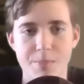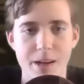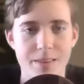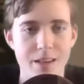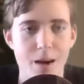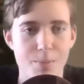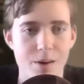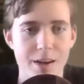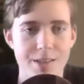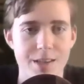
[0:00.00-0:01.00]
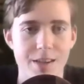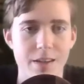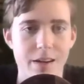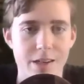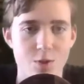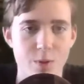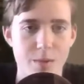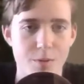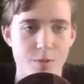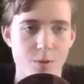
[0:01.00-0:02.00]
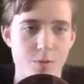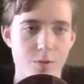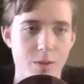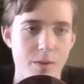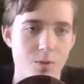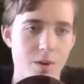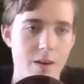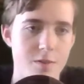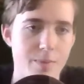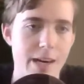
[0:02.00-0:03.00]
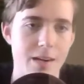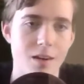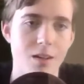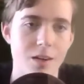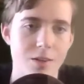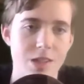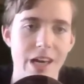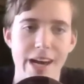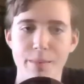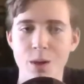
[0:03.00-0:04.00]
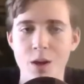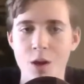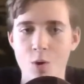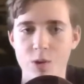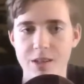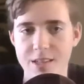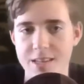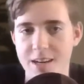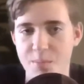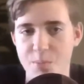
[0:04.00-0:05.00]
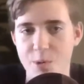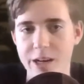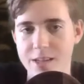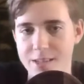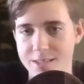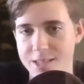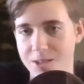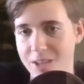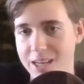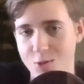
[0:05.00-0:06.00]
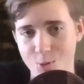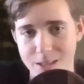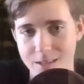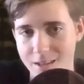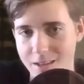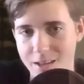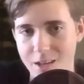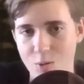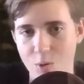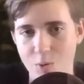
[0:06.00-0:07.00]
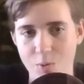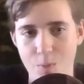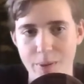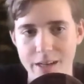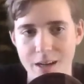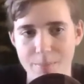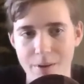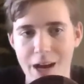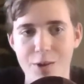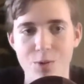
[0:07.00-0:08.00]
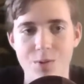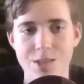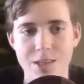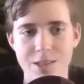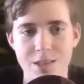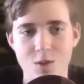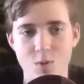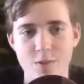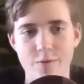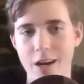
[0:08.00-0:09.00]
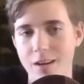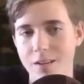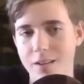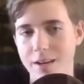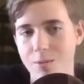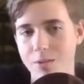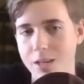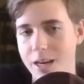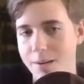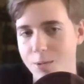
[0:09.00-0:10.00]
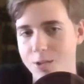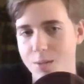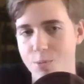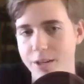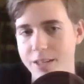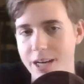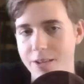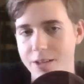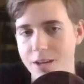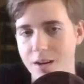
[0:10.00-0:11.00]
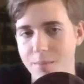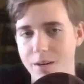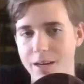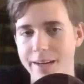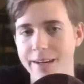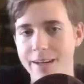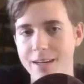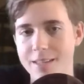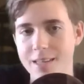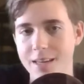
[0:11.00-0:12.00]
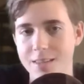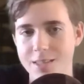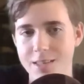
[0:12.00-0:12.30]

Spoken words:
about the uprising in the next week before Freeman arrives back in Kleiner's lab, we're going to take a break until next week, where we will pick up how the Resistance was finally able to bring down the Combine, take the